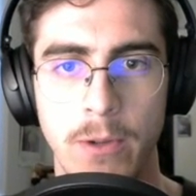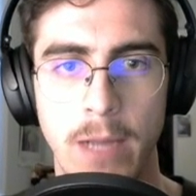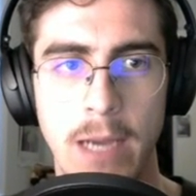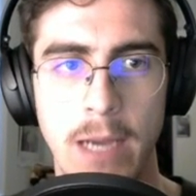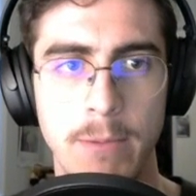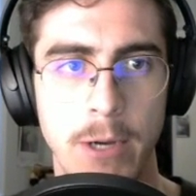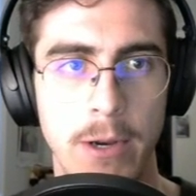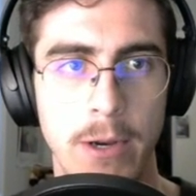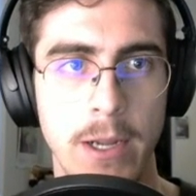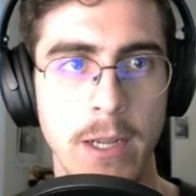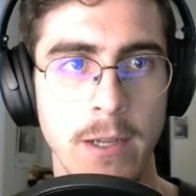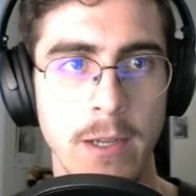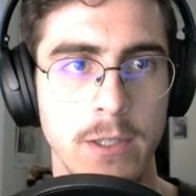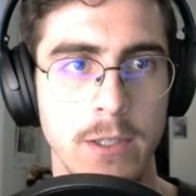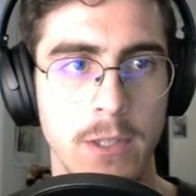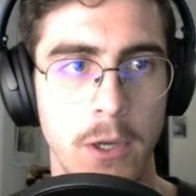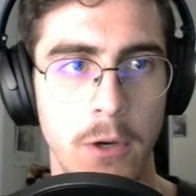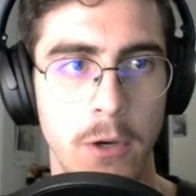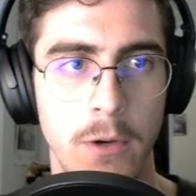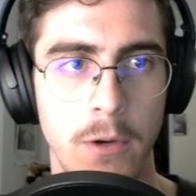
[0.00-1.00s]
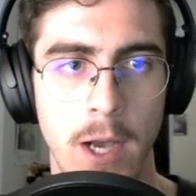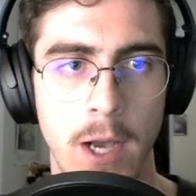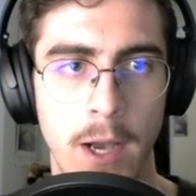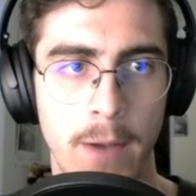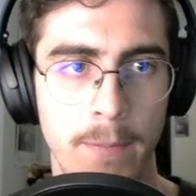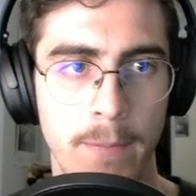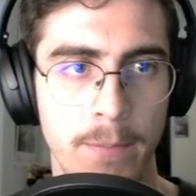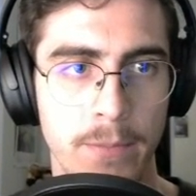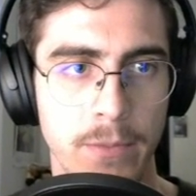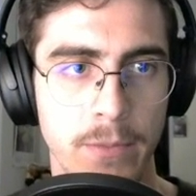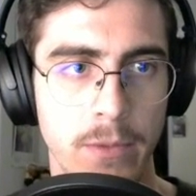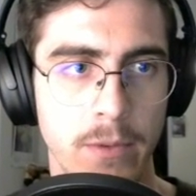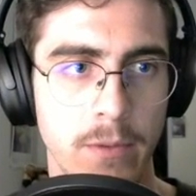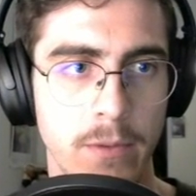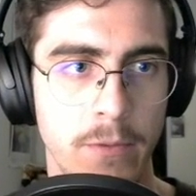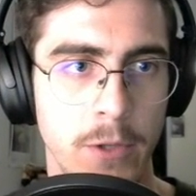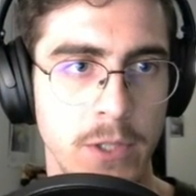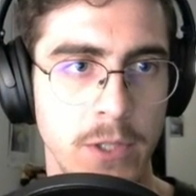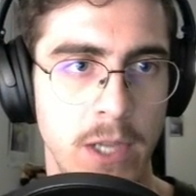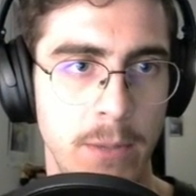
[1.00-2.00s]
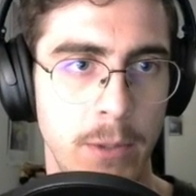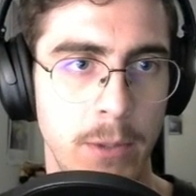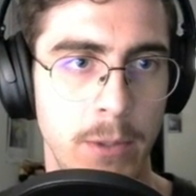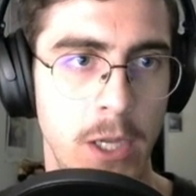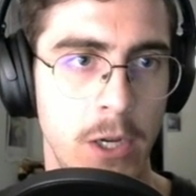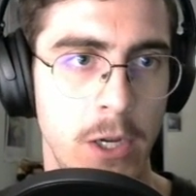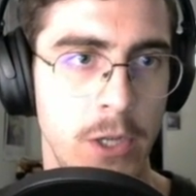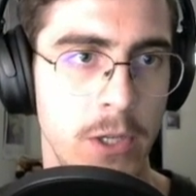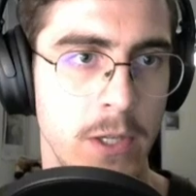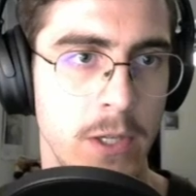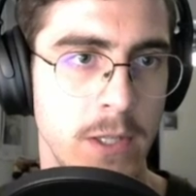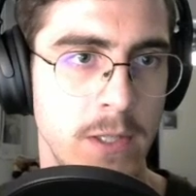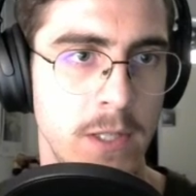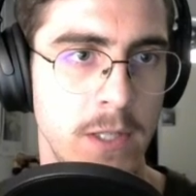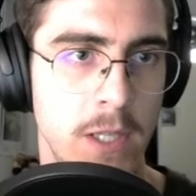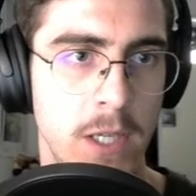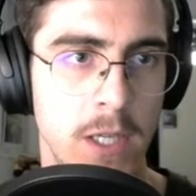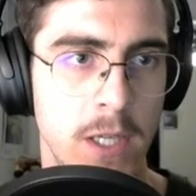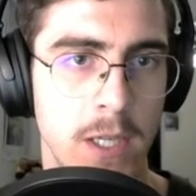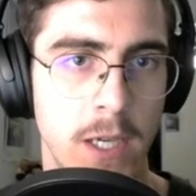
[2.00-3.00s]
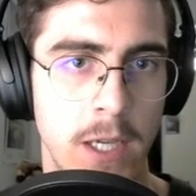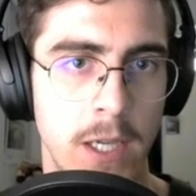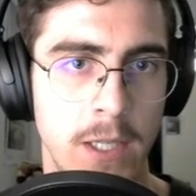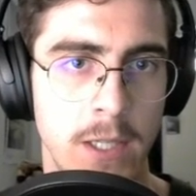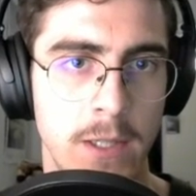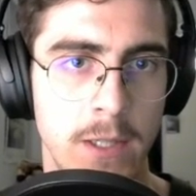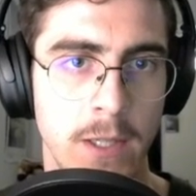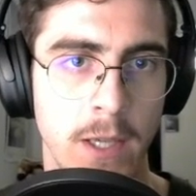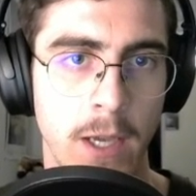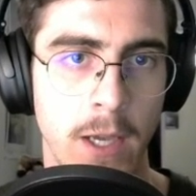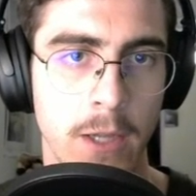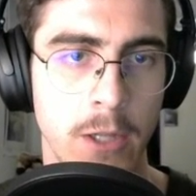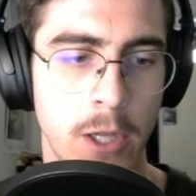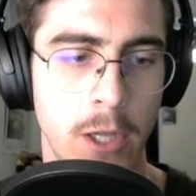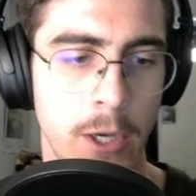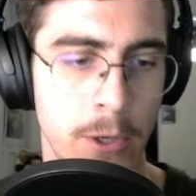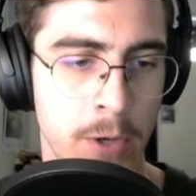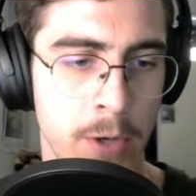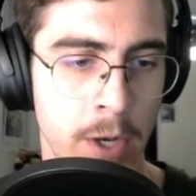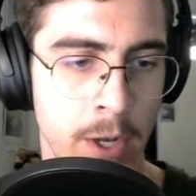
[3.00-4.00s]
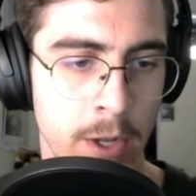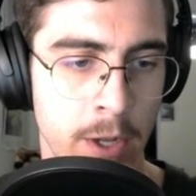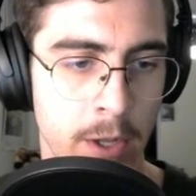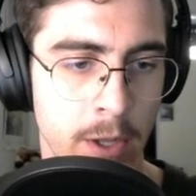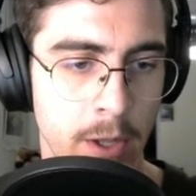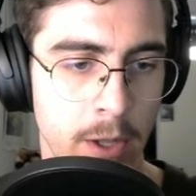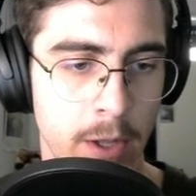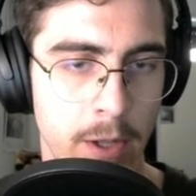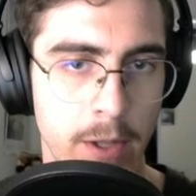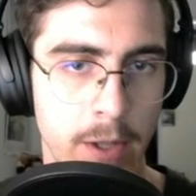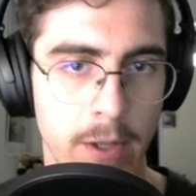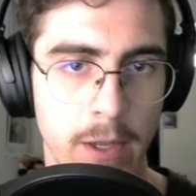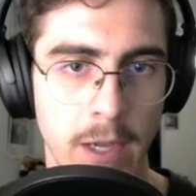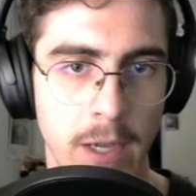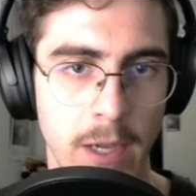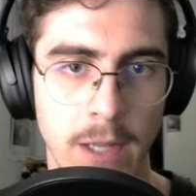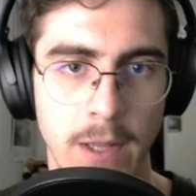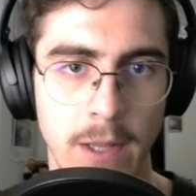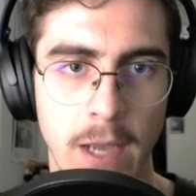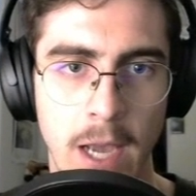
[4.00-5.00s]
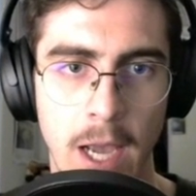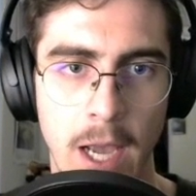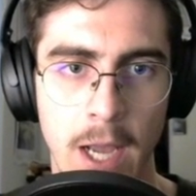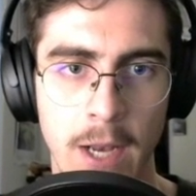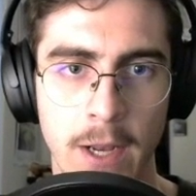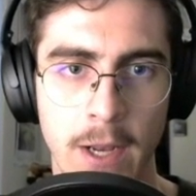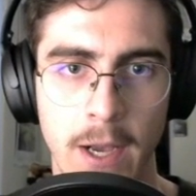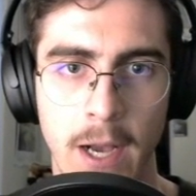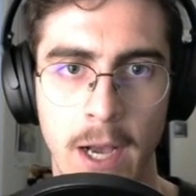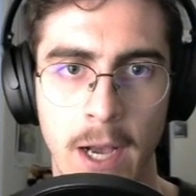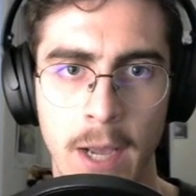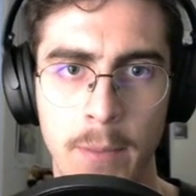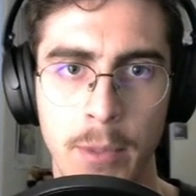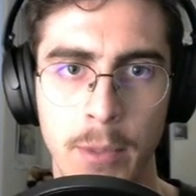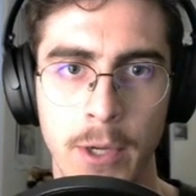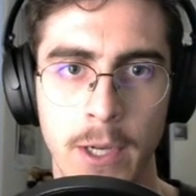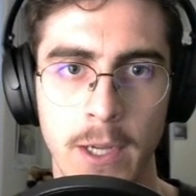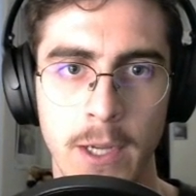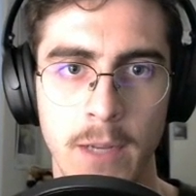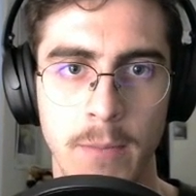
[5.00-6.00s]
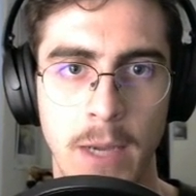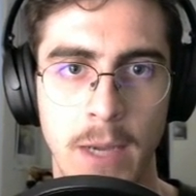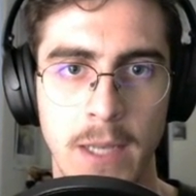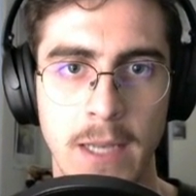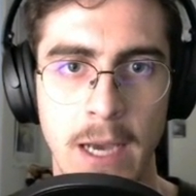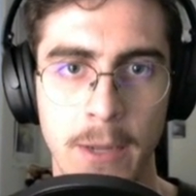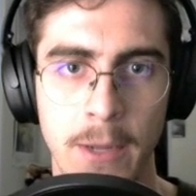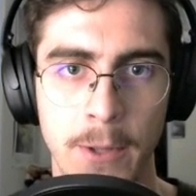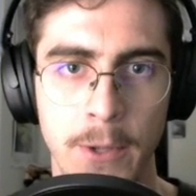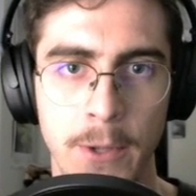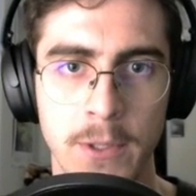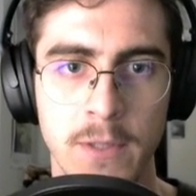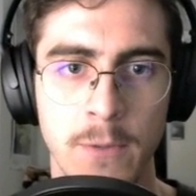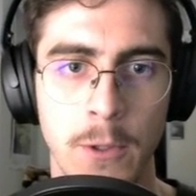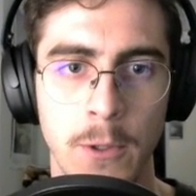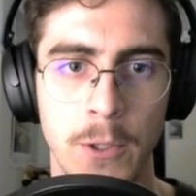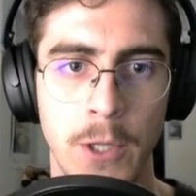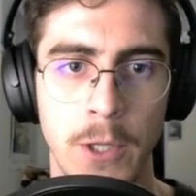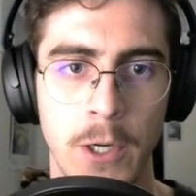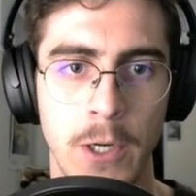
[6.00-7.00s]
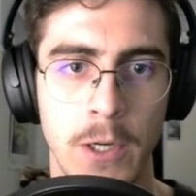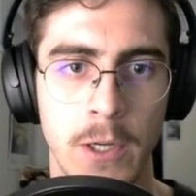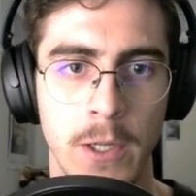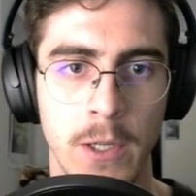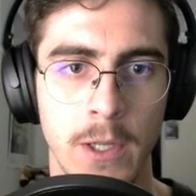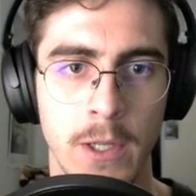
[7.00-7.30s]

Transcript: library. So um, for example, here you can see I did the git clone and then I put it in my downloads folder.